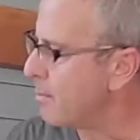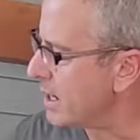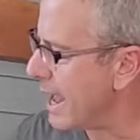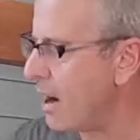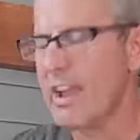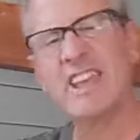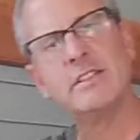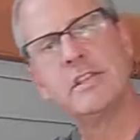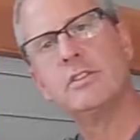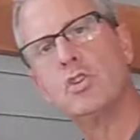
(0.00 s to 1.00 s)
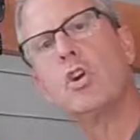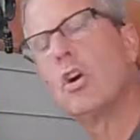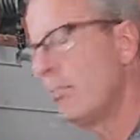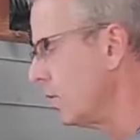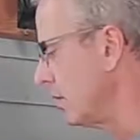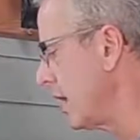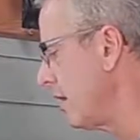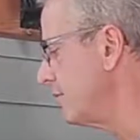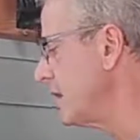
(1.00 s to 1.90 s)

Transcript: But now, is it durable enough?